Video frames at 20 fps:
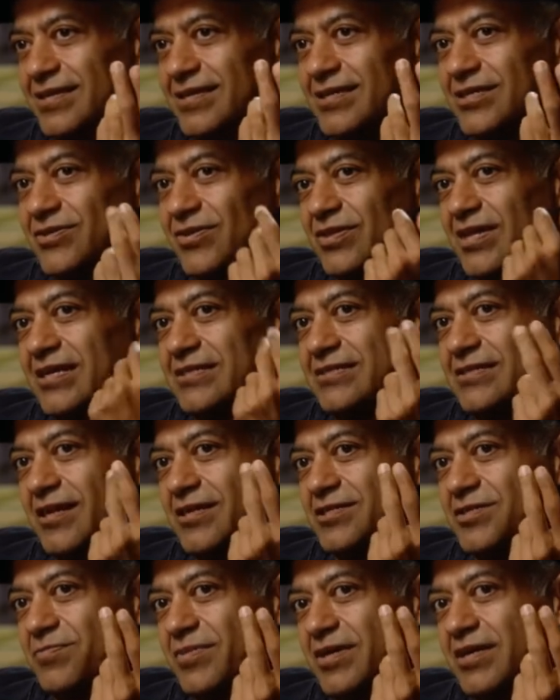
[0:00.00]
So that
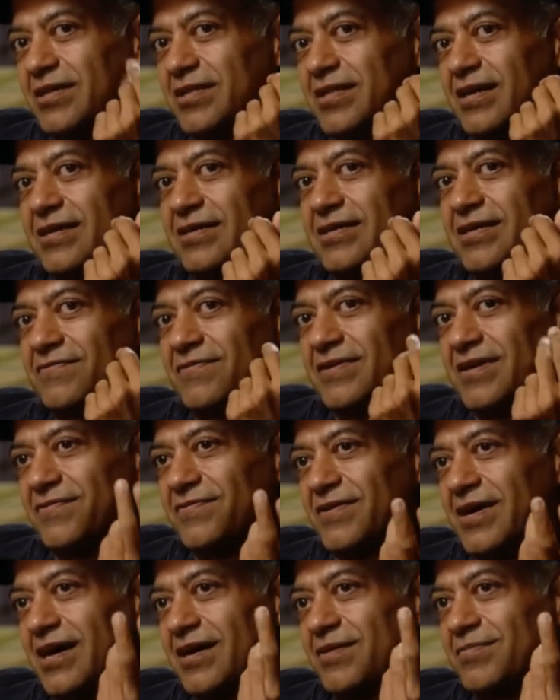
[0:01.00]
tells me that even
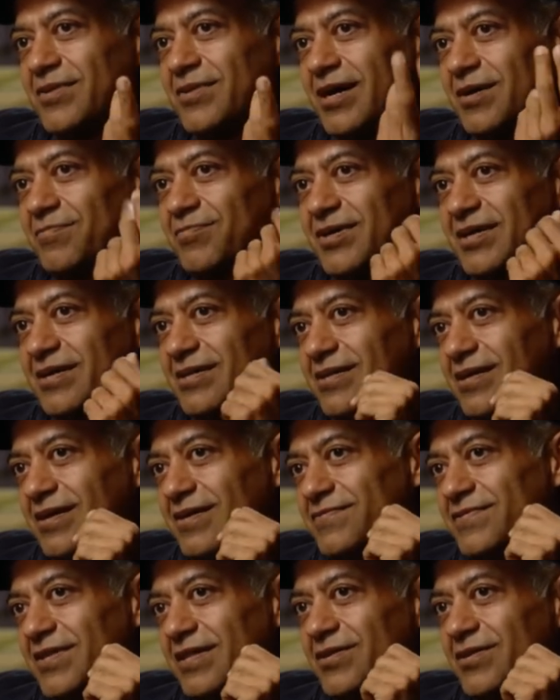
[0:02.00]
if I am not being loved,